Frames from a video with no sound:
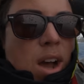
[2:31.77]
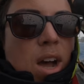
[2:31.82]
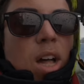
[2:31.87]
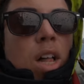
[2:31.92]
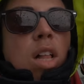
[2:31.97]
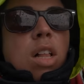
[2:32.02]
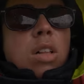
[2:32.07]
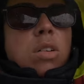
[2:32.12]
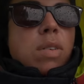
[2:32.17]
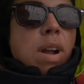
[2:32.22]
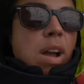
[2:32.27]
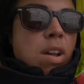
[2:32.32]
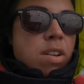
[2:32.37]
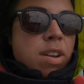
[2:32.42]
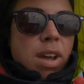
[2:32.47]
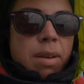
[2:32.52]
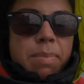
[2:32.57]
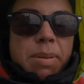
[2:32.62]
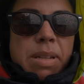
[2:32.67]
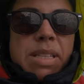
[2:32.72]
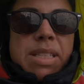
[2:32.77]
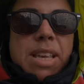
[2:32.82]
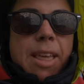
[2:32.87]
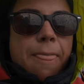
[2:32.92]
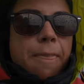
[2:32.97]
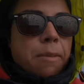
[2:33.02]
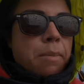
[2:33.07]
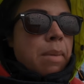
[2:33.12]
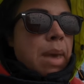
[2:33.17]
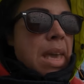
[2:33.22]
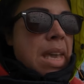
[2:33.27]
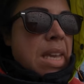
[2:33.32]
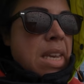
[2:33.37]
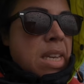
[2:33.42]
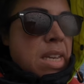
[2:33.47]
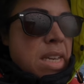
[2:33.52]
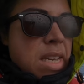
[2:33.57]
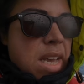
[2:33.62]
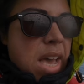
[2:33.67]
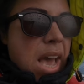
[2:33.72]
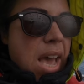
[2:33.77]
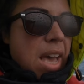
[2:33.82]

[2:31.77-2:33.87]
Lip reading: I'll round up and set the main,